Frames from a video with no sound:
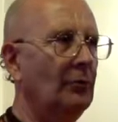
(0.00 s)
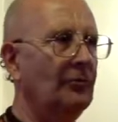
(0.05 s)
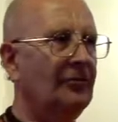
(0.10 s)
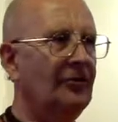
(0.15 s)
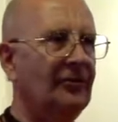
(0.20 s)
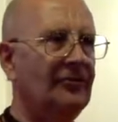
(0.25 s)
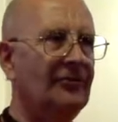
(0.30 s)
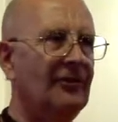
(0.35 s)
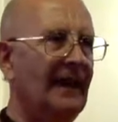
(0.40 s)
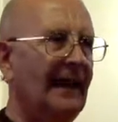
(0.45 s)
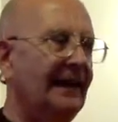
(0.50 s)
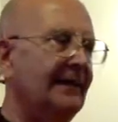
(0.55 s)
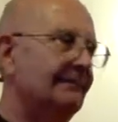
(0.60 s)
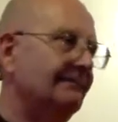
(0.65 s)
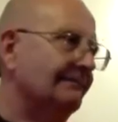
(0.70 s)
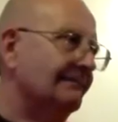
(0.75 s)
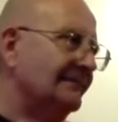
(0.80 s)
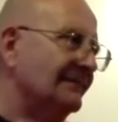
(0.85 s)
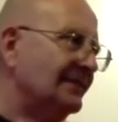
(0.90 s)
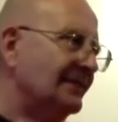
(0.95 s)
just like
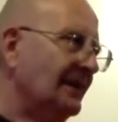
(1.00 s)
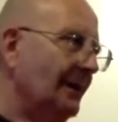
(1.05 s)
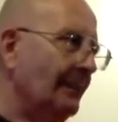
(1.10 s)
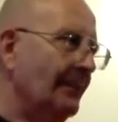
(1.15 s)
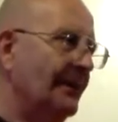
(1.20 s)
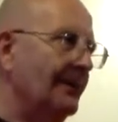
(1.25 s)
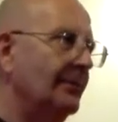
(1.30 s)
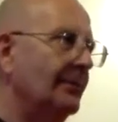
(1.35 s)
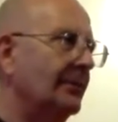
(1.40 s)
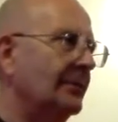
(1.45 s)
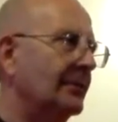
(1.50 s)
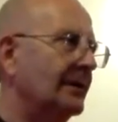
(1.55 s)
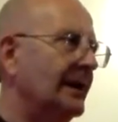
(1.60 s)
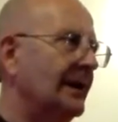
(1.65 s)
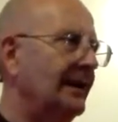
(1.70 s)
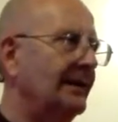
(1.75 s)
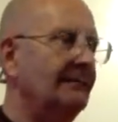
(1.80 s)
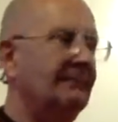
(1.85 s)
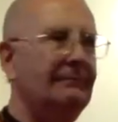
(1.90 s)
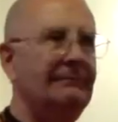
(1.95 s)
some people
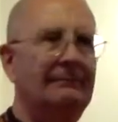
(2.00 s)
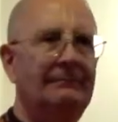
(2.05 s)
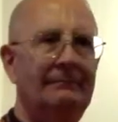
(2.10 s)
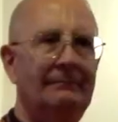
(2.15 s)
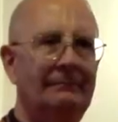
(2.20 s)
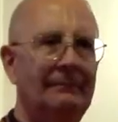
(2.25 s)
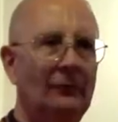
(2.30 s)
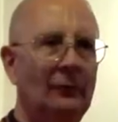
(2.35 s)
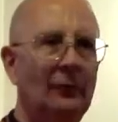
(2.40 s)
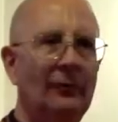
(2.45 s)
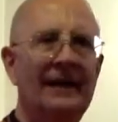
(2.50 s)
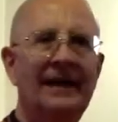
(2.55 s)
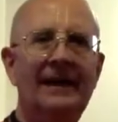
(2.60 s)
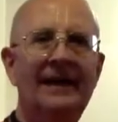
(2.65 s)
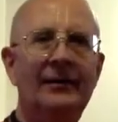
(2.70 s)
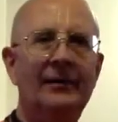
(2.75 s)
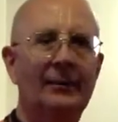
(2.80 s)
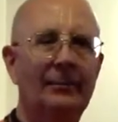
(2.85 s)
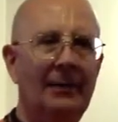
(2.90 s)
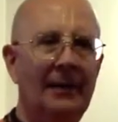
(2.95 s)
can
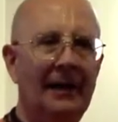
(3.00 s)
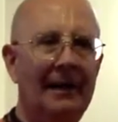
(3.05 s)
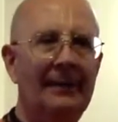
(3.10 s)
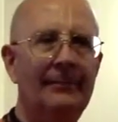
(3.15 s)
read or play